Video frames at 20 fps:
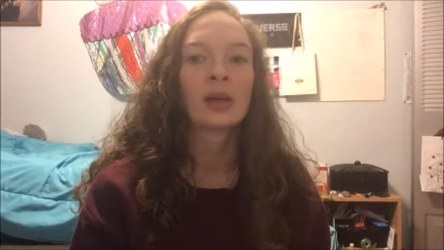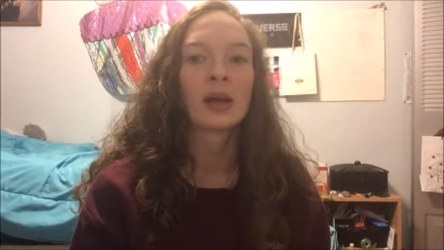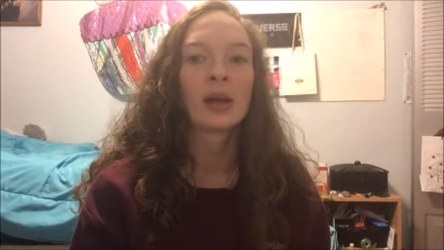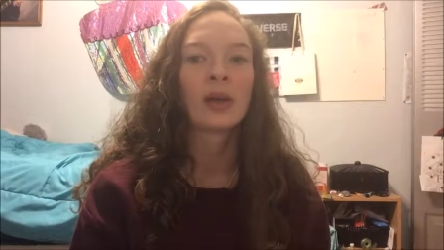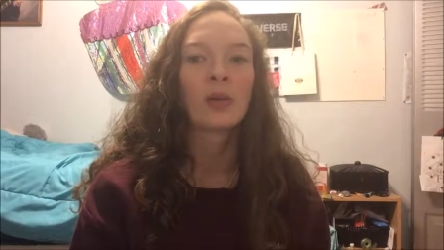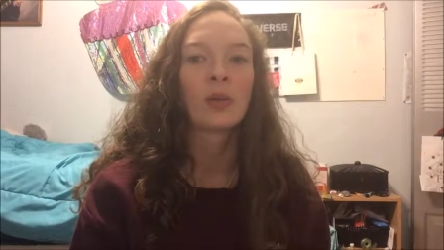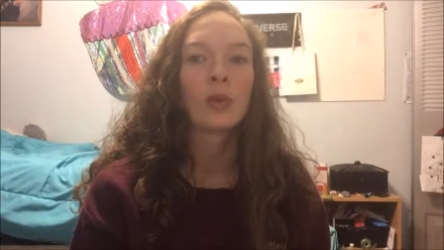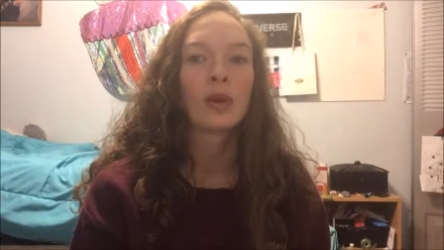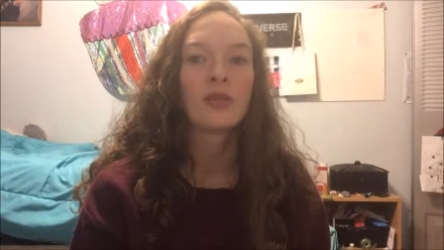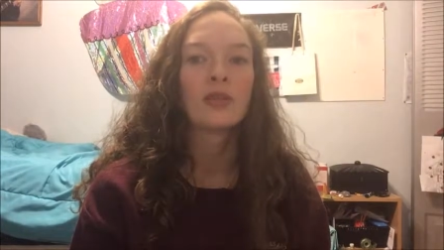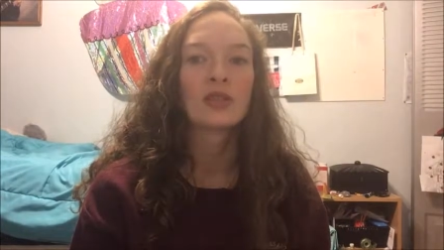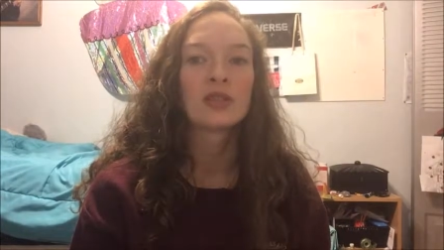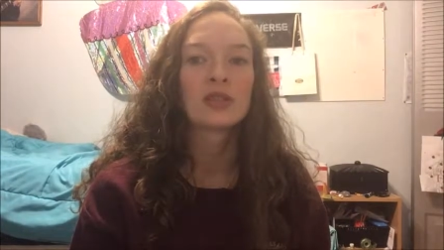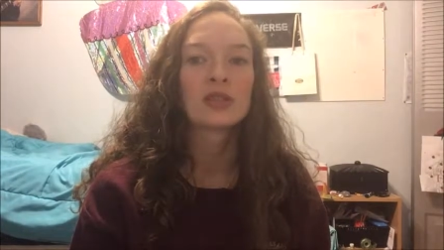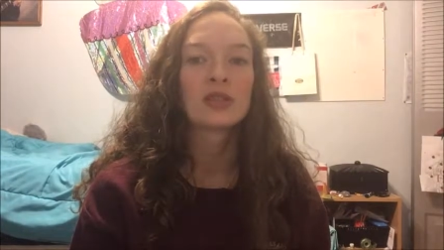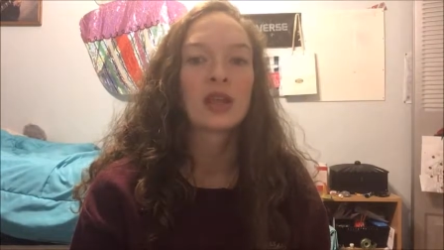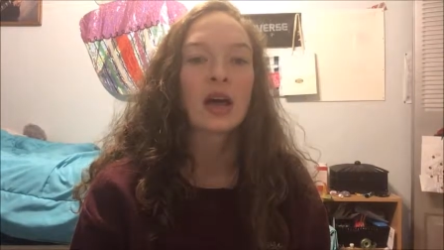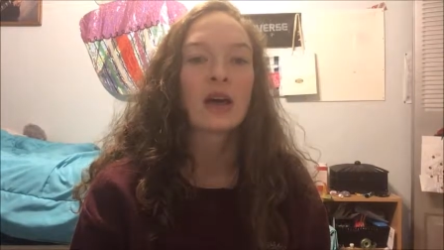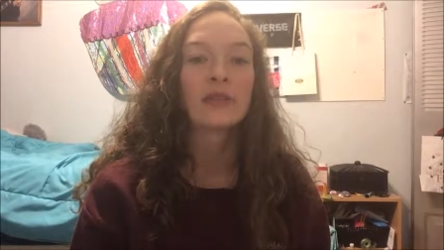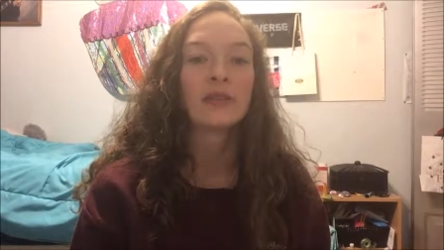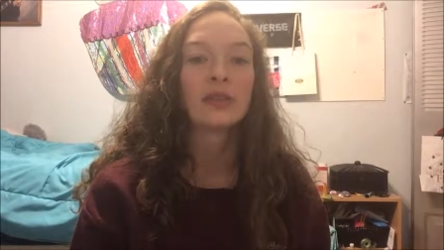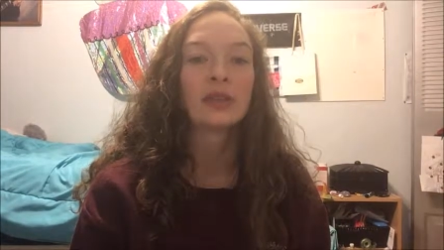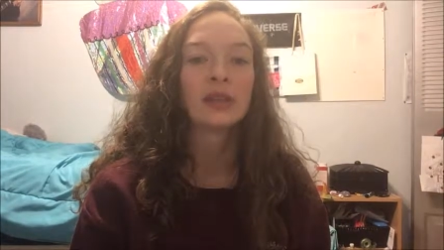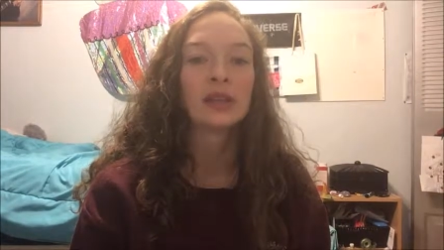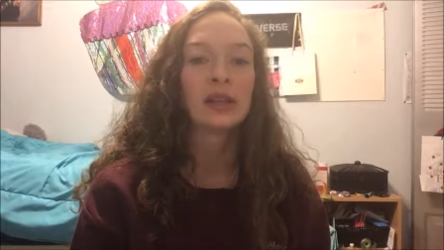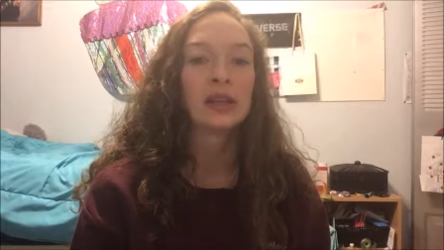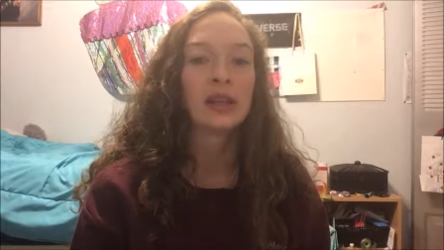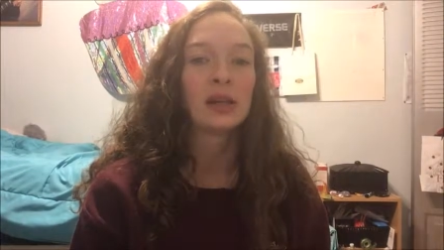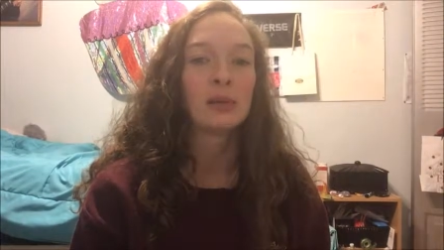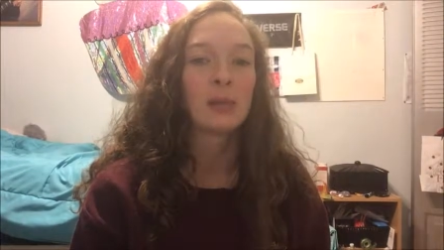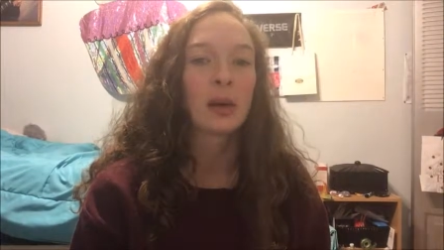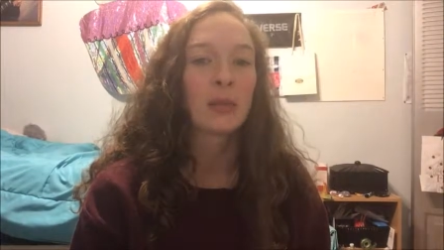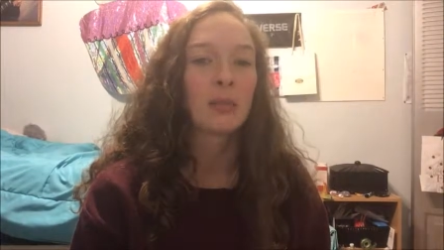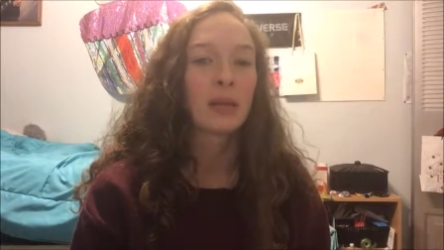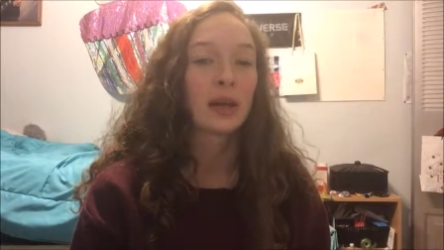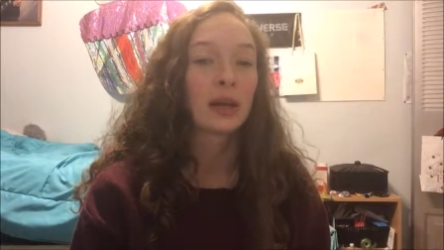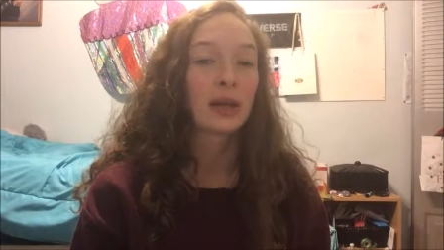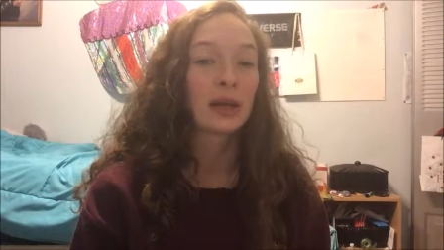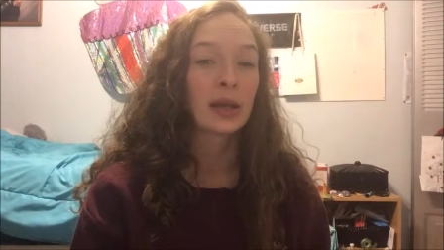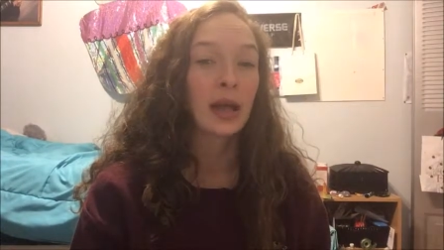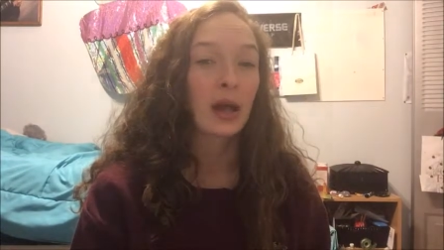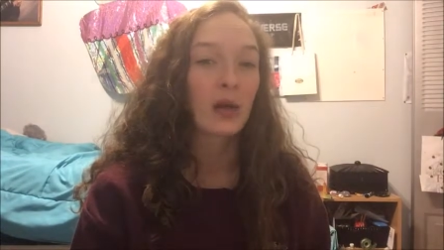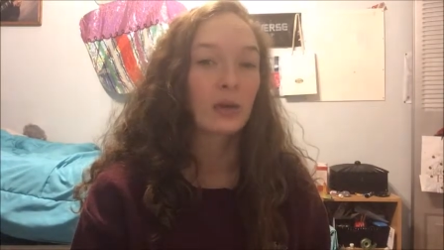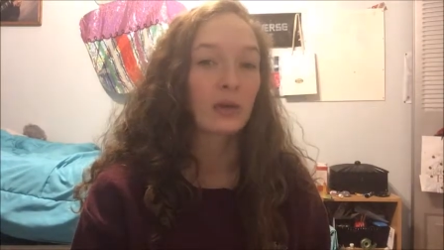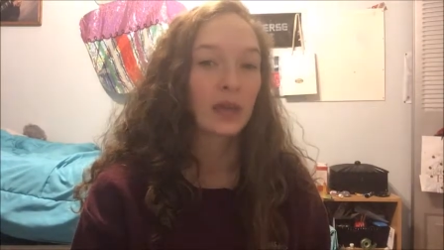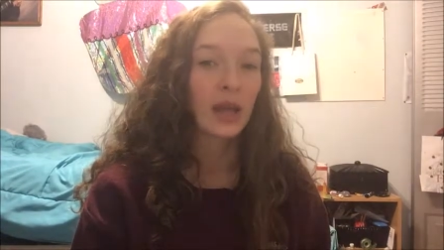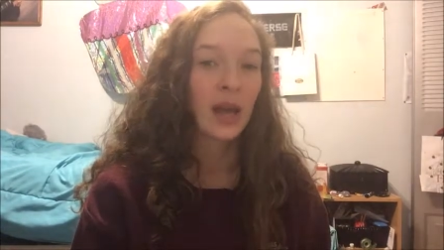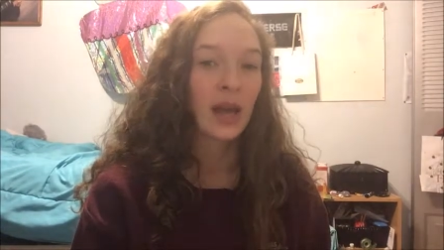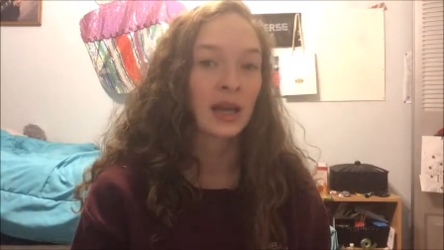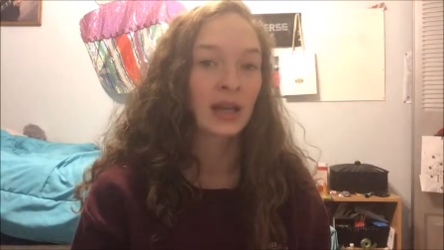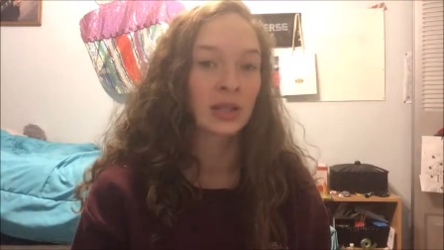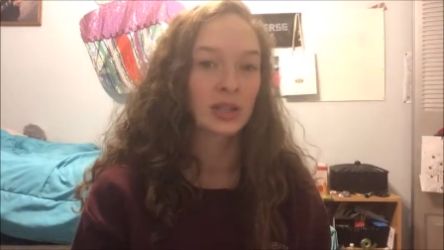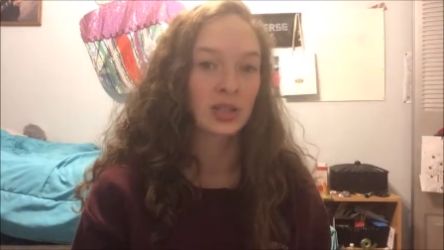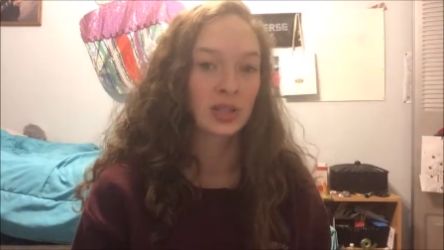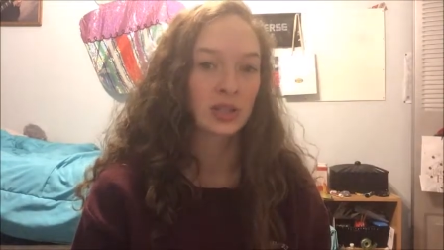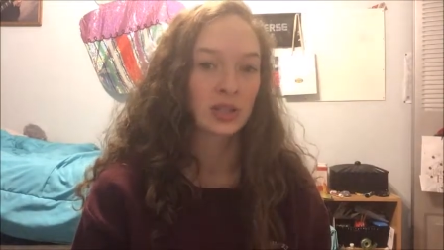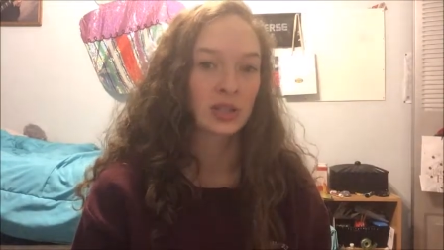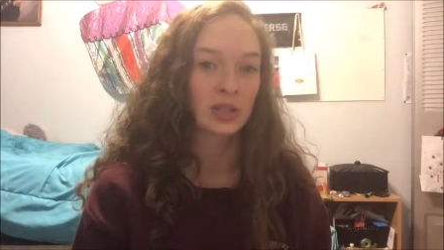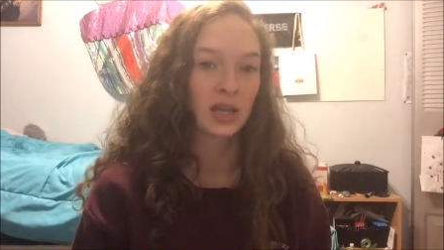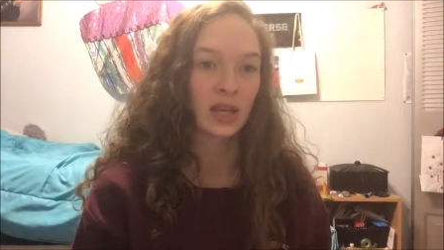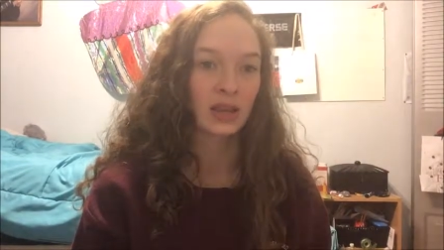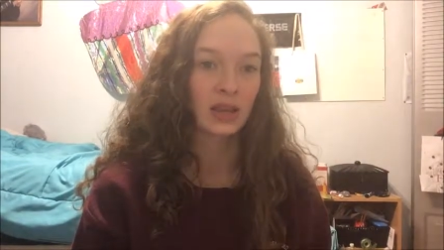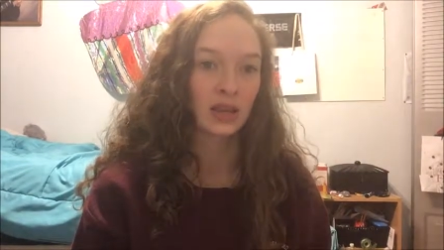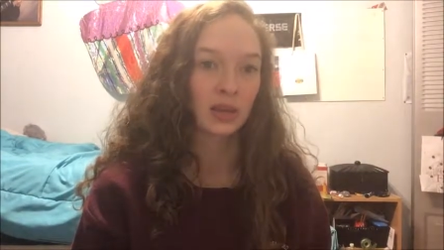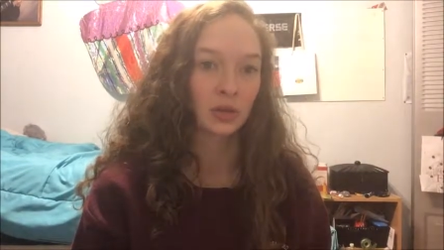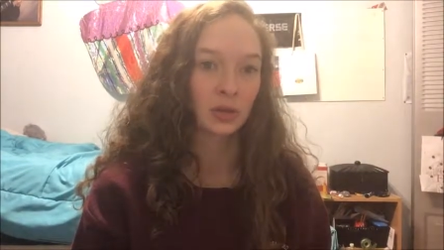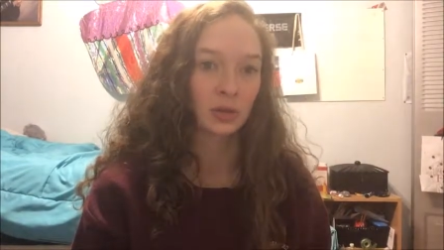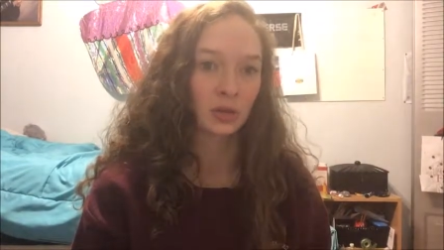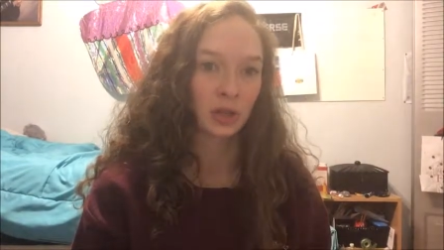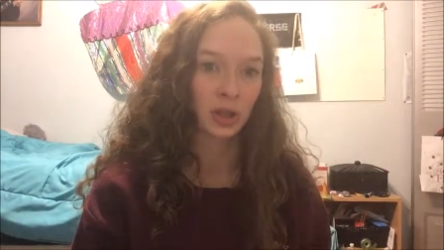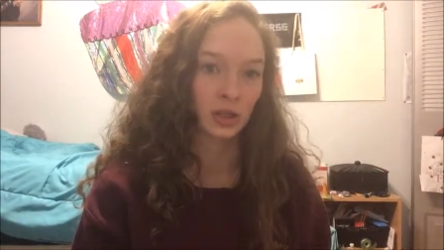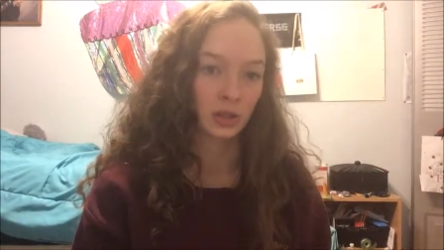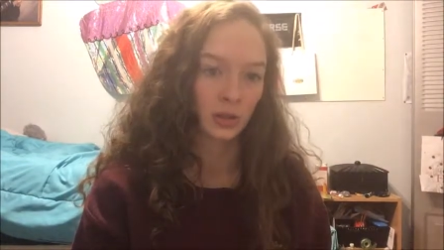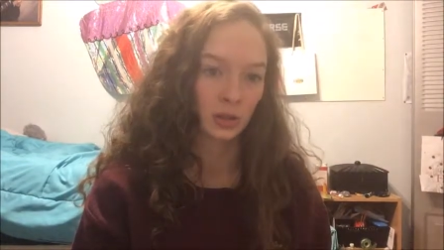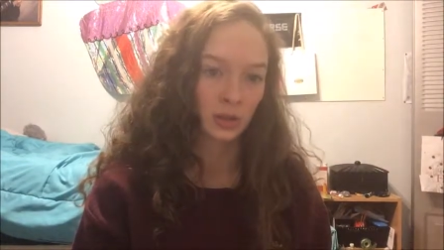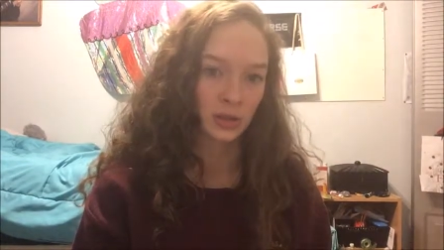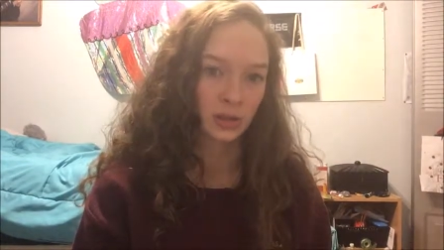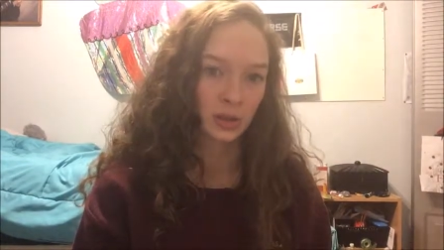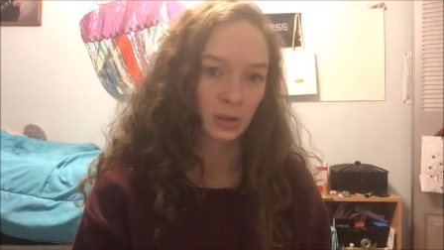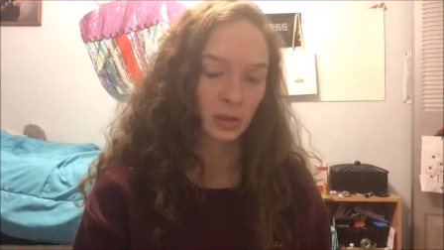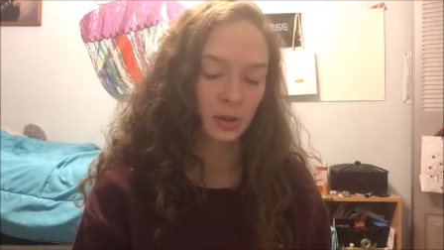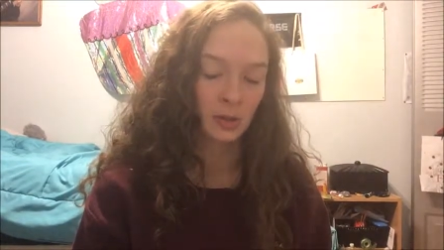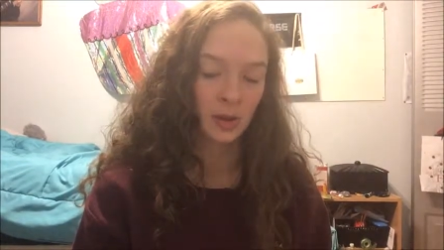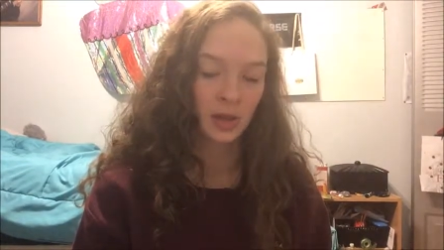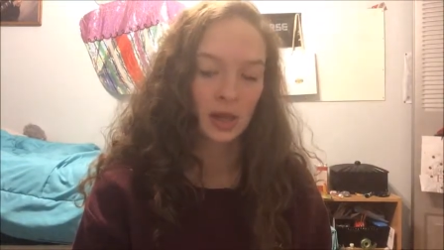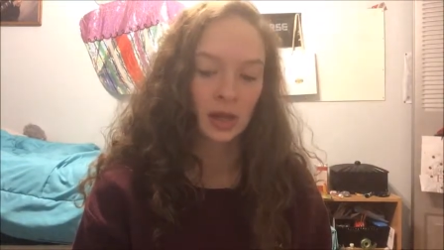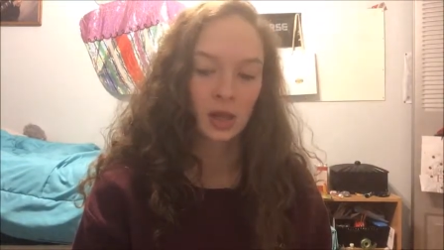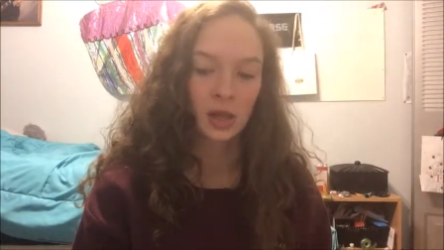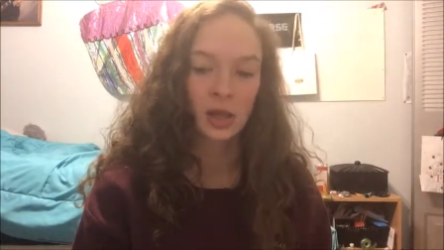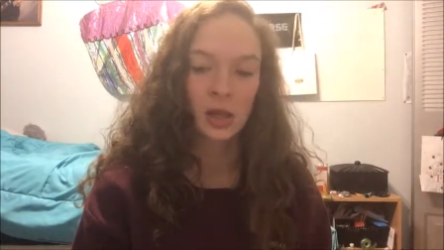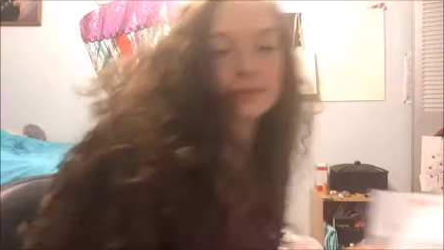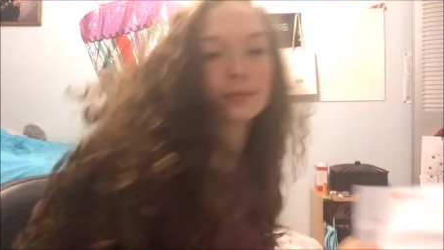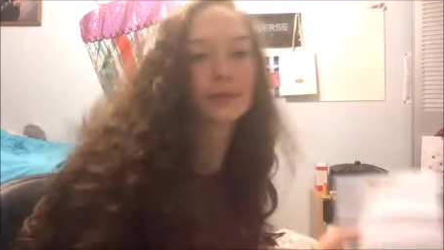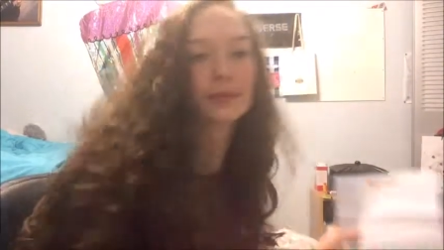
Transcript: Like, what if it's not really in my bank account yet and it's just saying that they're like doing something about it?